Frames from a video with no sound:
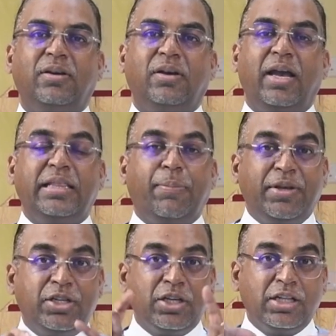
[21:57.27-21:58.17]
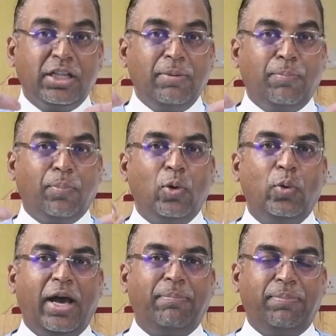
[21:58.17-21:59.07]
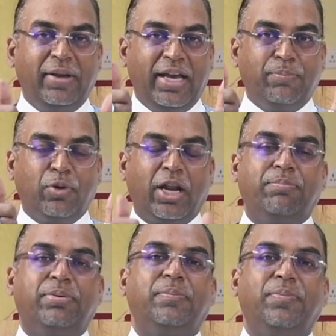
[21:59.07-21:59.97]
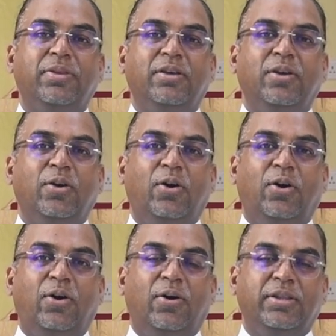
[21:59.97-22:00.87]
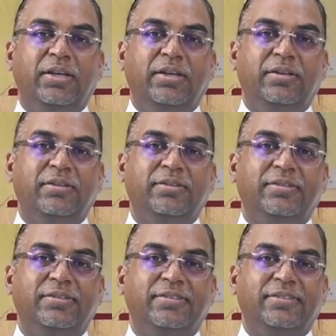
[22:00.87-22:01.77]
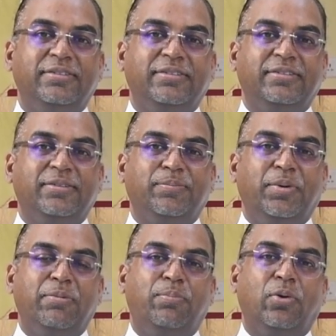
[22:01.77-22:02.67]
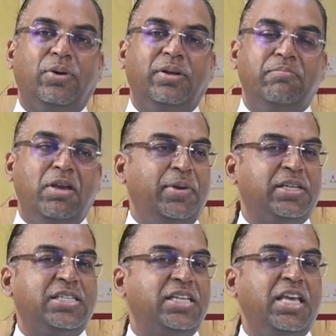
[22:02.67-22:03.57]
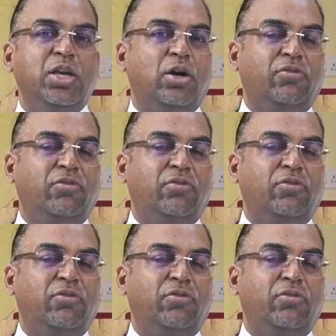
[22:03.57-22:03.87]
And that picture is a little blown up and put up on the pin-up board. Maybe a saying of